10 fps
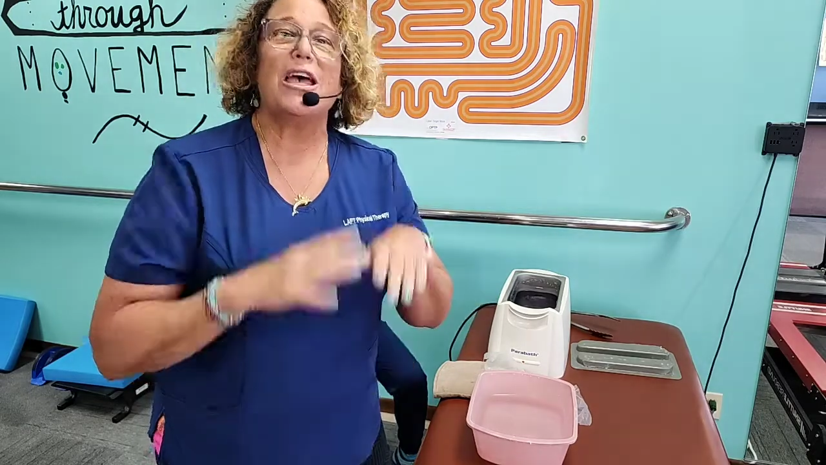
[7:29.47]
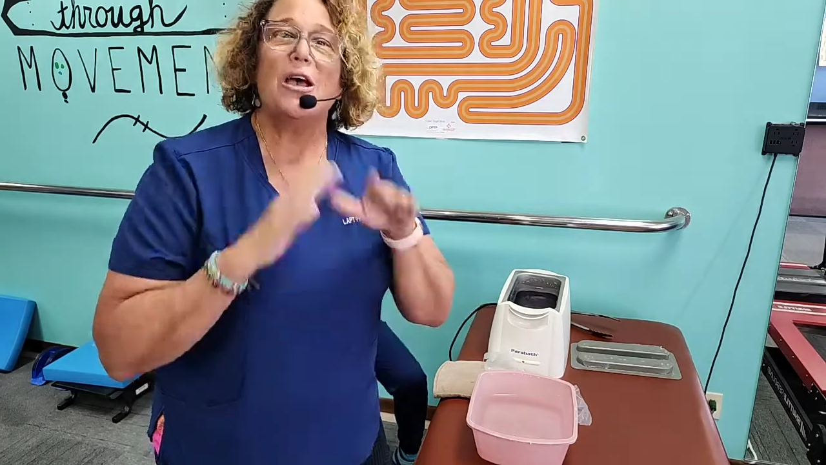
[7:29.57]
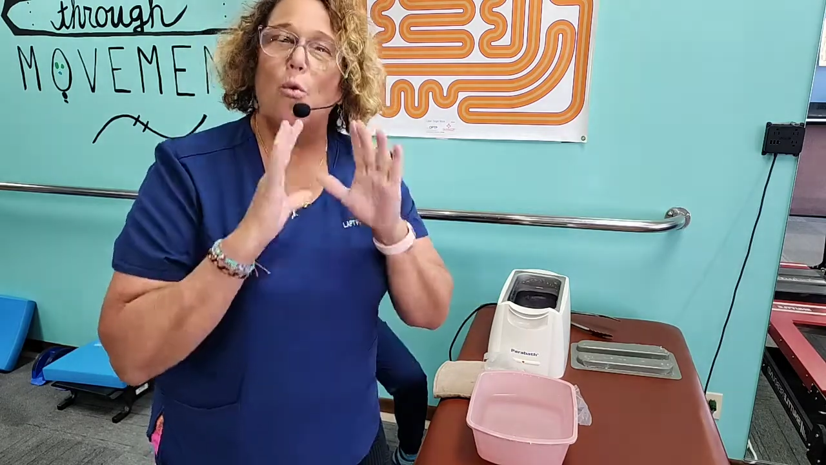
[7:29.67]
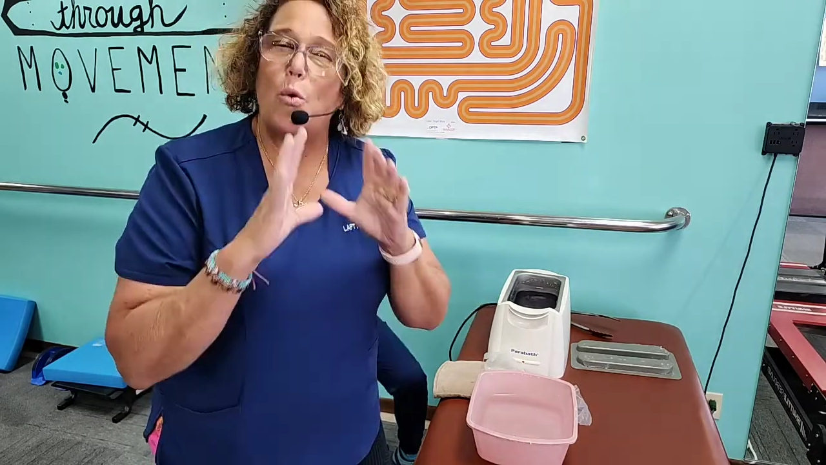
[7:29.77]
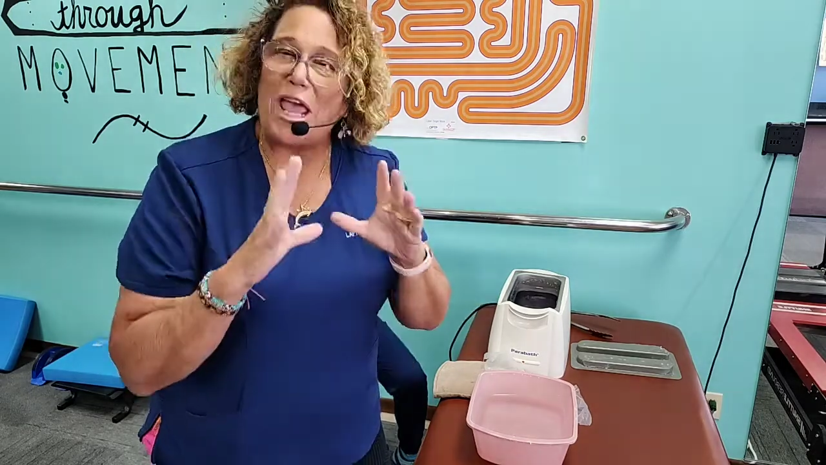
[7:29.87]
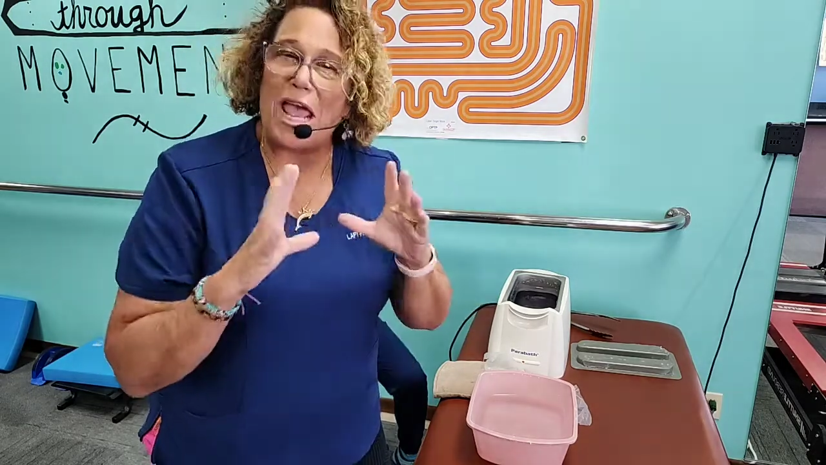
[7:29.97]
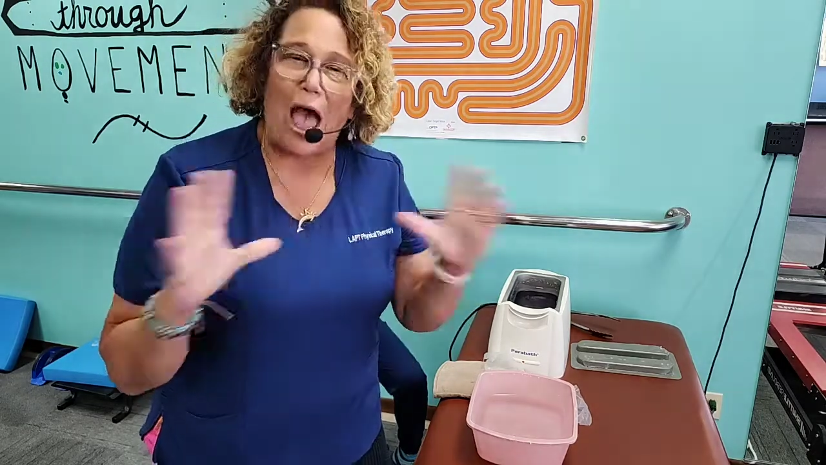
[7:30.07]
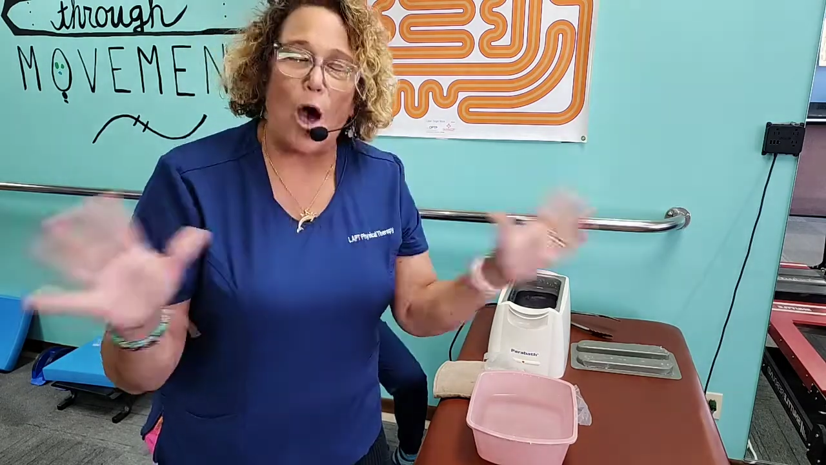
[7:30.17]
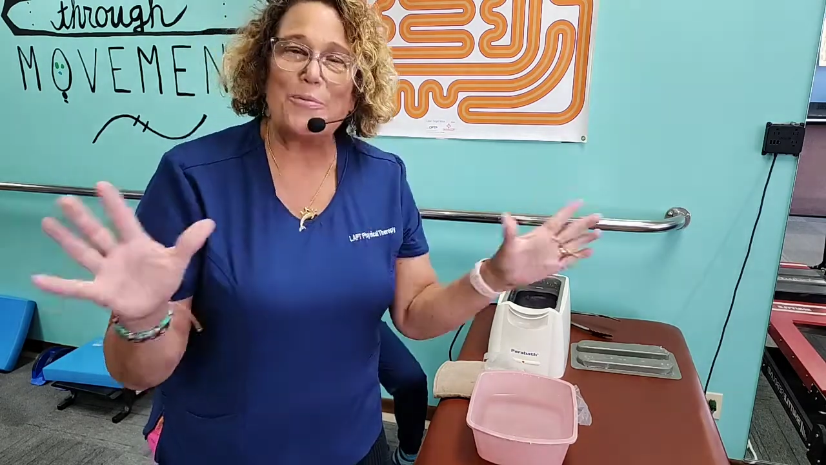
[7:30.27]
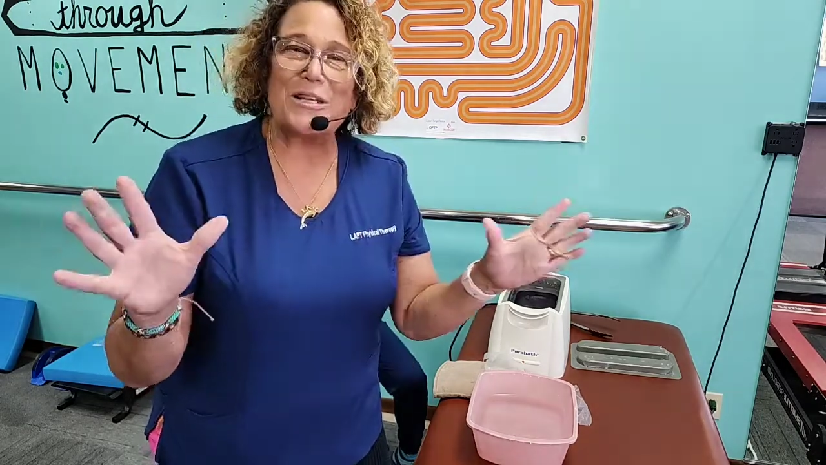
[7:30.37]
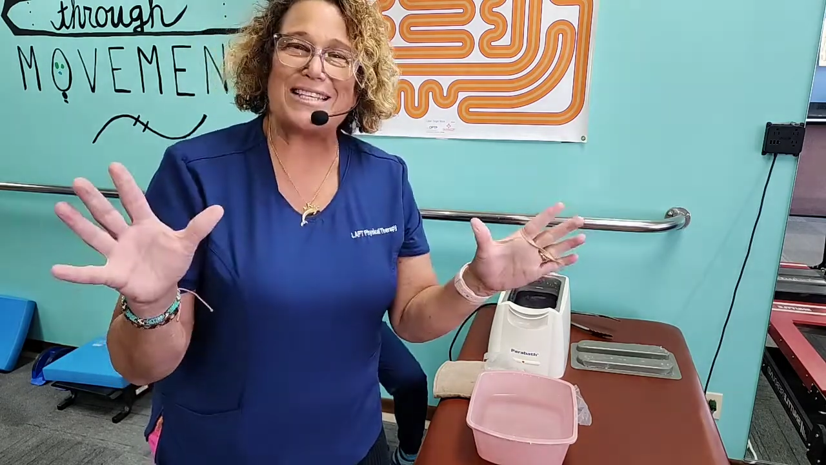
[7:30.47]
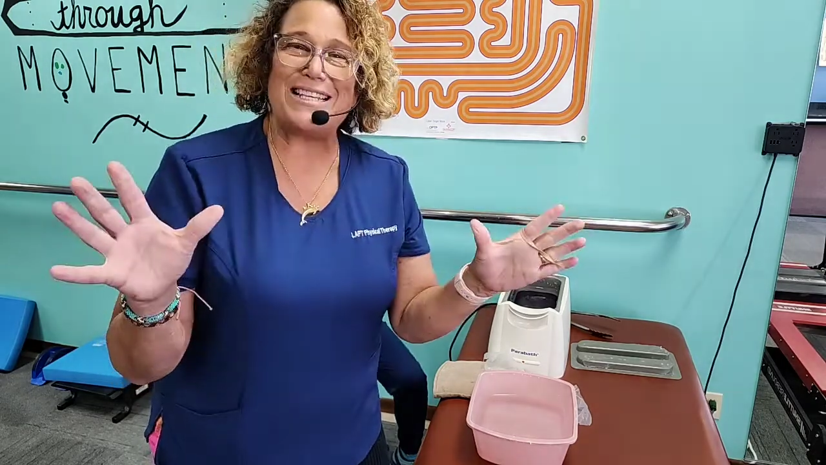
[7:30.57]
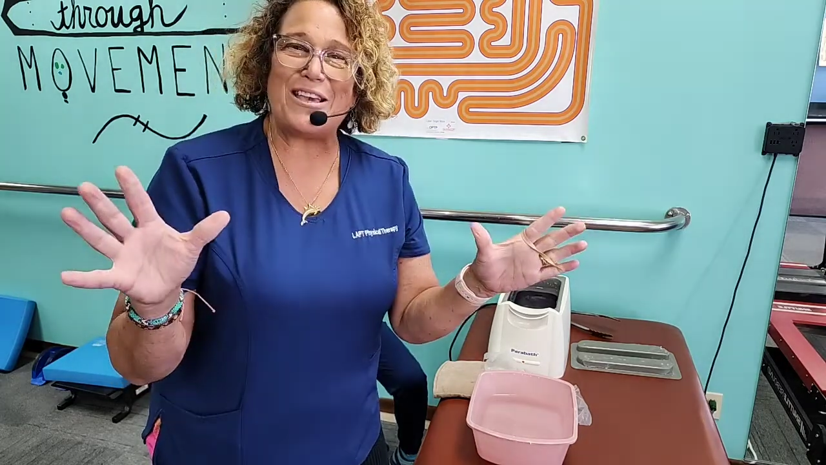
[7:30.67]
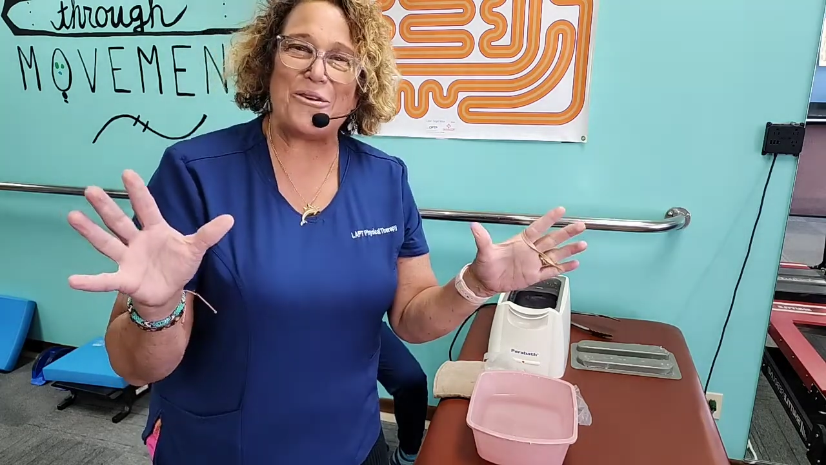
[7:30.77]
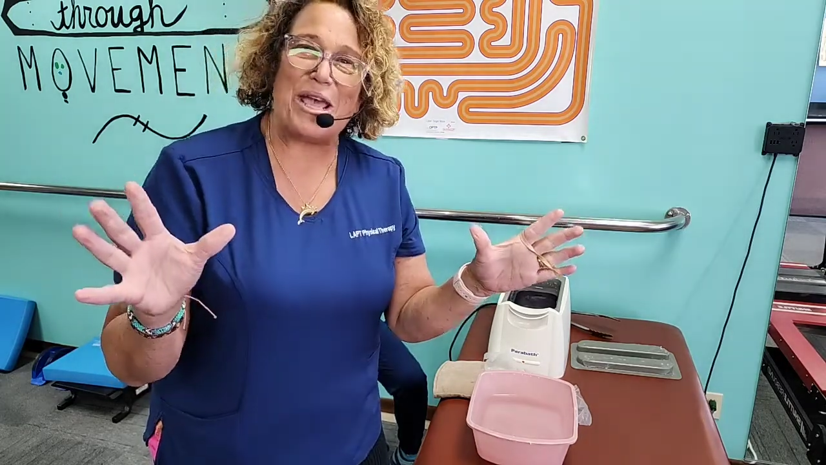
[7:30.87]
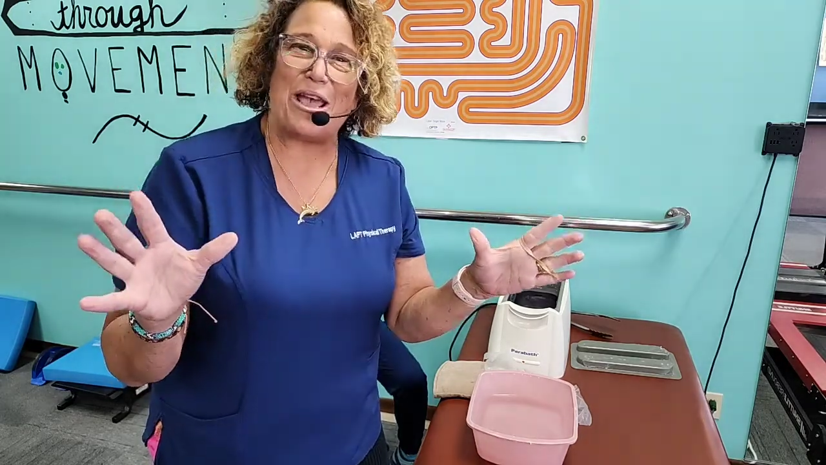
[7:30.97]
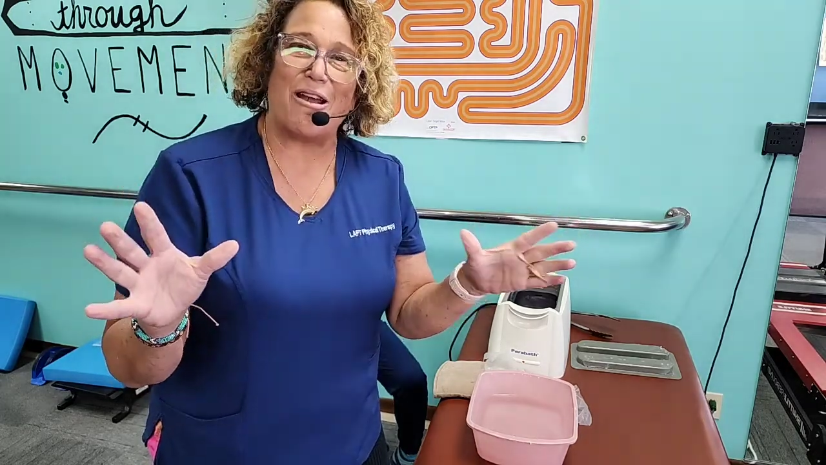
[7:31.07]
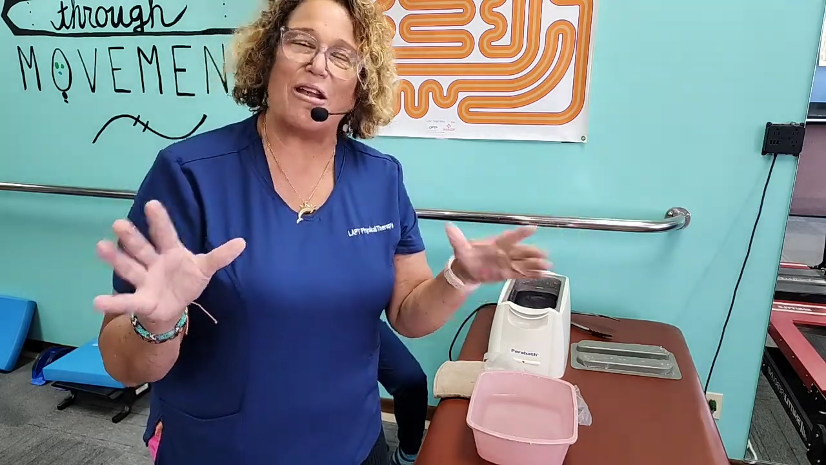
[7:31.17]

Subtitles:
We hope to see you here,